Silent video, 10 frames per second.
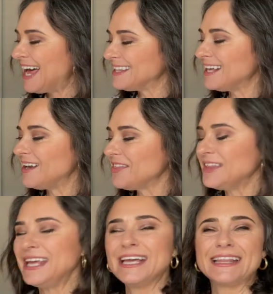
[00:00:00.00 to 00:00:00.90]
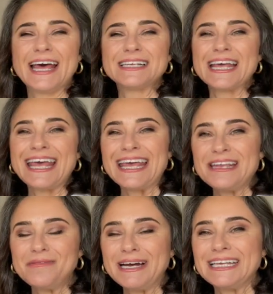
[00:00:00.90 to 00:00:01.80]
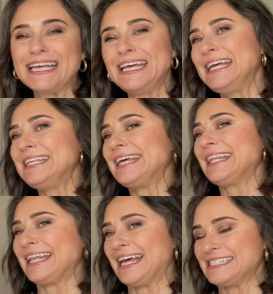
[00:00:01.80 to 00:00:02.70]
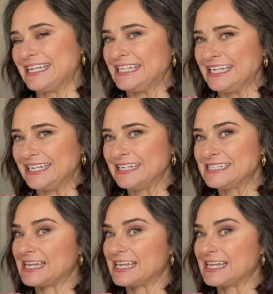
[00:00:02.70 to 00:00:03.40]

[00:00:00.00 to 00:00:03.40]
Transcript: that I think that anyone in their later years,